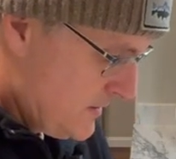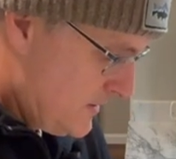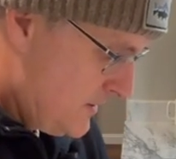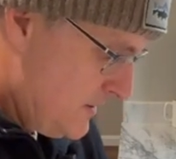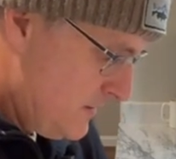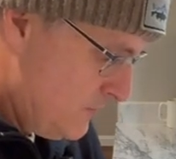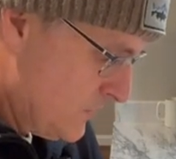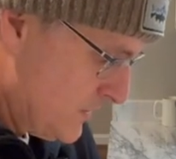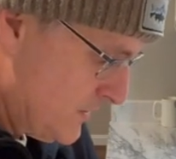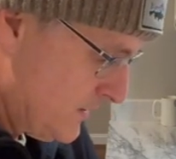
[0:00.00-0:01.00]
And then
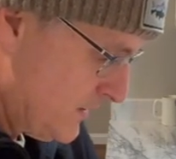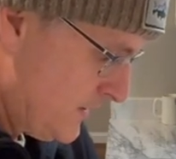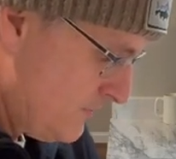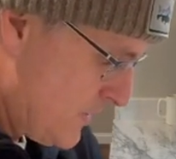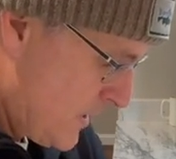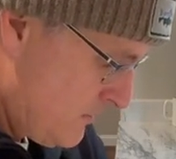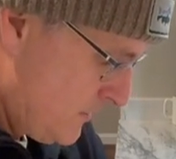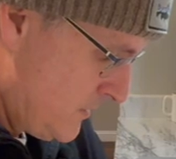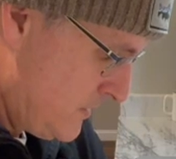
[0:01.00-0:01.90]
we're going to lay them out